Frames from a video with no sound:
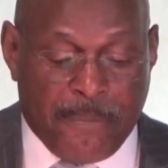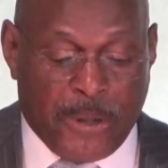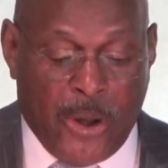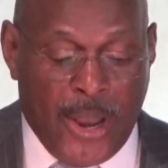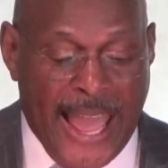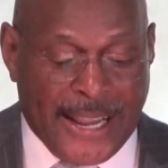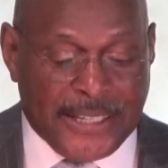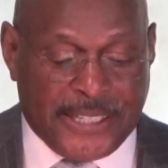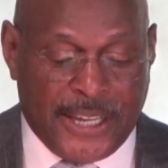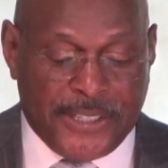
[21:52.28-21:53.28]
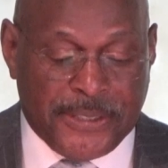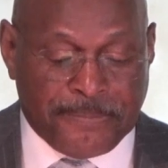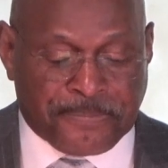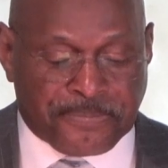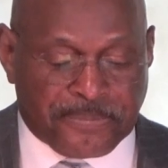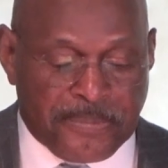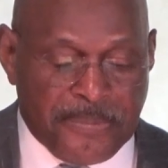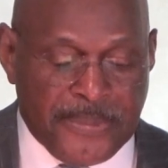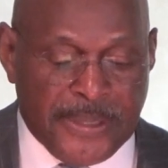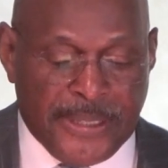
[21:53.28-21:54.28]
But all I can tell you
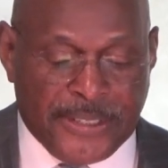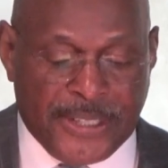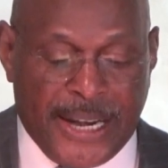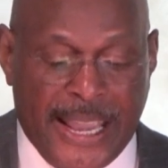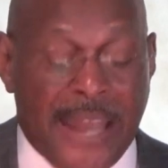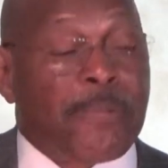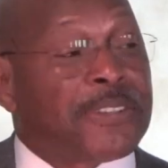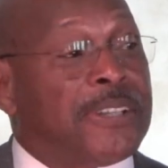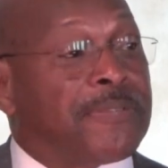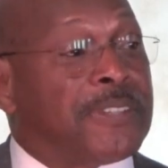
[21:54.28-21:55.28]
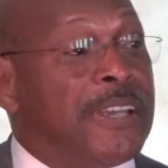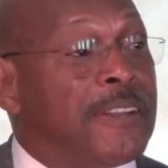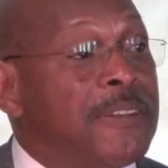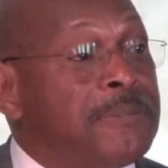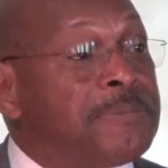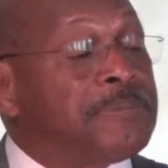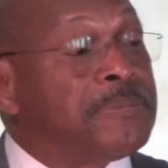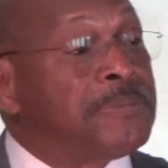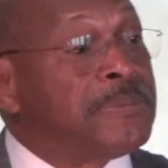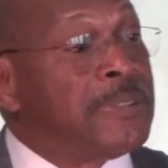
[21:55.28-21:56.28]
is that I got myself together.
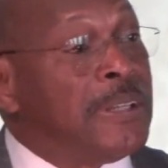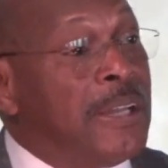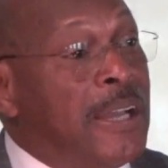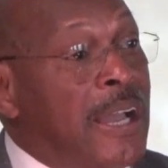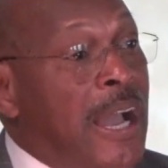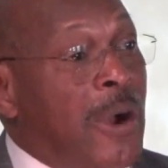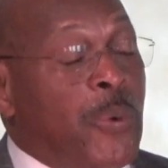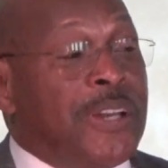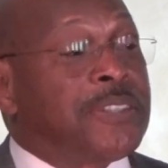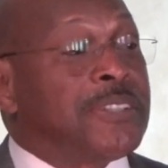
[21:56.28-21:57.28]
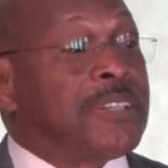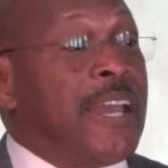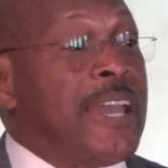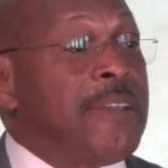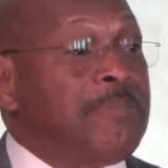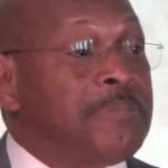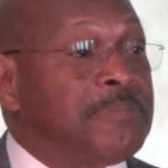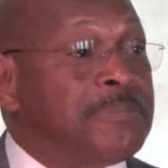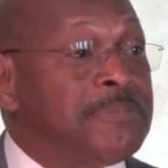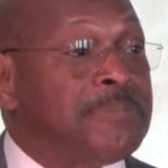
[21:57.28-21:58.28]
I went into the game,
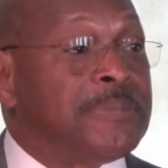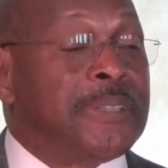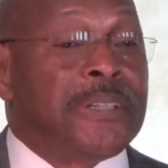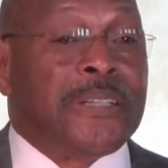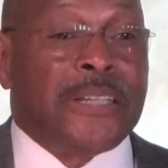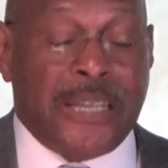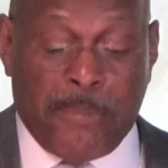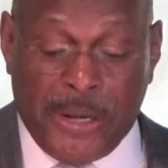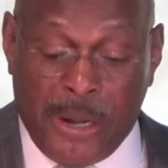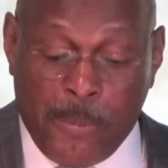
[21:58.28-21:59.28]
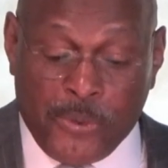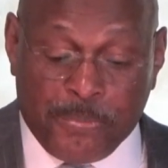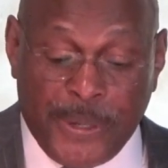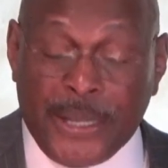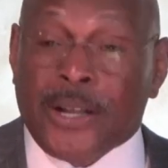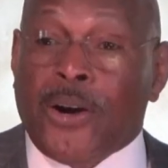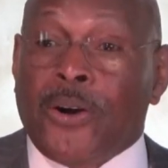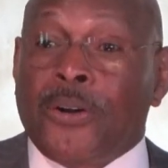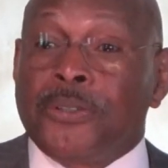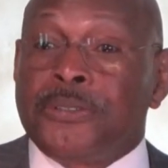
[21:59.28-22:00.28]
and my number was being
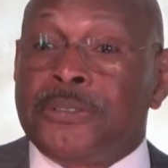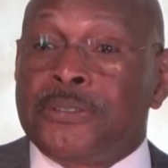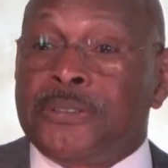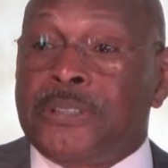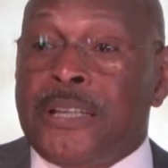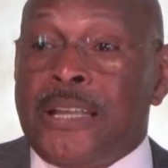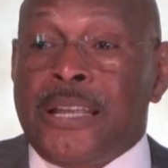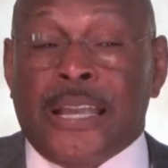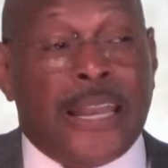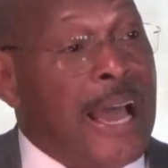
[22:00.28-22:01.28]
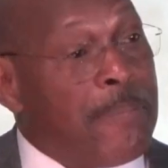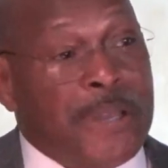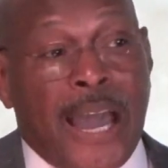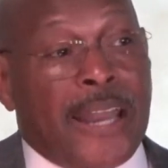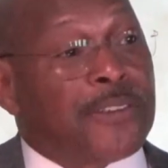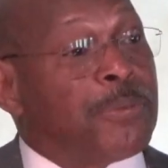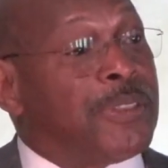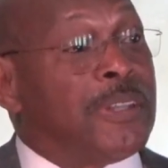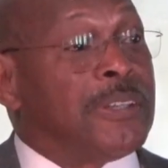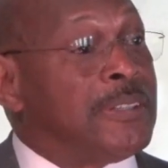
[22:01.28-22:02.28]
called. And I'll be honest
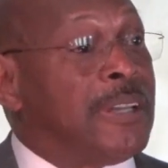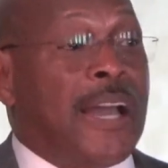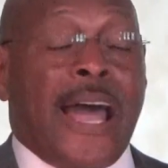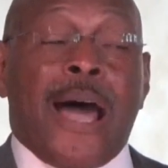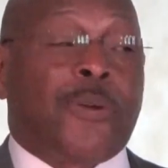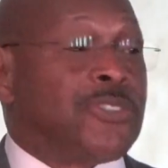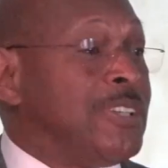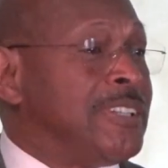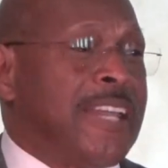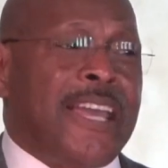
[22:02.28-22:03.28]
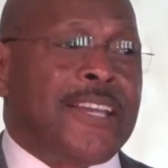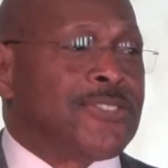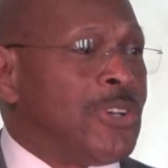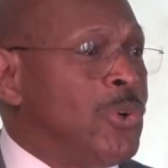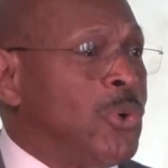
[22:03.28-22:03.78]
with you, I was in a daze the